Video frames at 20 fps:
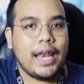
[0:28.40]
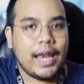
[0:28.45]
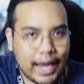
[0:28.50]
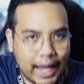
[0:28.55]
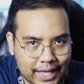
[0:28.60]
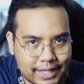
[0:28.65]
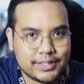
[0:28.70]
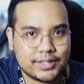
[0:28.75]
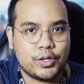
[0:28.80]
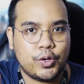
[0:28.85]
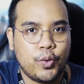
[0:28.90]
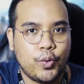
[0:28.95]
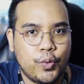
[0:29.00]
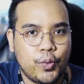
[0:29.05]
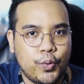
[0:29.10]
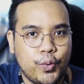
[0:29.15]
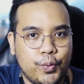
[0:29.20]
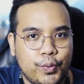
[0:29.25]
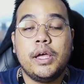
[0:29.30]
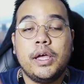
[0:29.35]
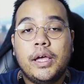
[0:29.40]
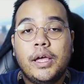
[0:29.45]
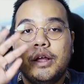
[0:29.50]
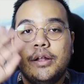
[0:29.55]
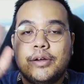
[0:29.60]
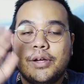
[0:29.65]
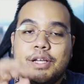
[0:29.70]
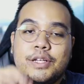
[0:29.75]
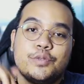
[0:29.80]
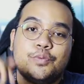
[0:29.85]
Let's go.
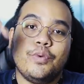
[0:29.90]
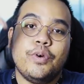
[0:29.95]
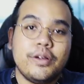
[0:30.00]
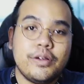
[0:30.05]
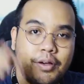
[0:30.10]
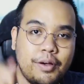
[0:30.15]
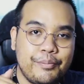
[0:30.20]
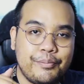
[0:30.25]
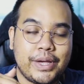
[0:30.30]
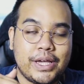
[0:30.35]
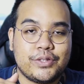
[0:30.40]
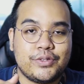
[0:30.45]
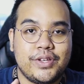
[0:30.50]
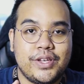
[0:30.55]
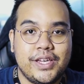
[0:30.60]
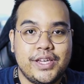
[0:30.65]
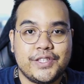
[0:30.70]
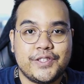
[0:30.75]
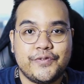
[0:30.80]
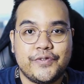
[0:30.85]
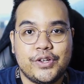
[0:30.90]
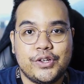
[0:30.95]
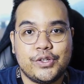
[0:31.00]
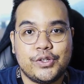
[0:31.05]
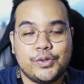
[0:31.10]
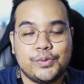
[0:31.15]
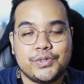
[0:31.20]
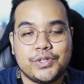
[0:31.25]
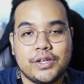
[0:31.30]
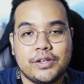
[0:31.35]
Hello guys, welcome back to HeyIt'sFir
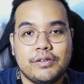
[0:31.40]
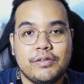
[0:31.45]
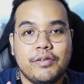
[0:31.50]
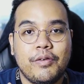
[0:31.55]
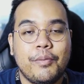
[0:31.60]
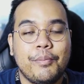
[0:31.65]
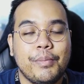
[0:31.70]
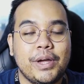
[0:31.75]
YouTube channel.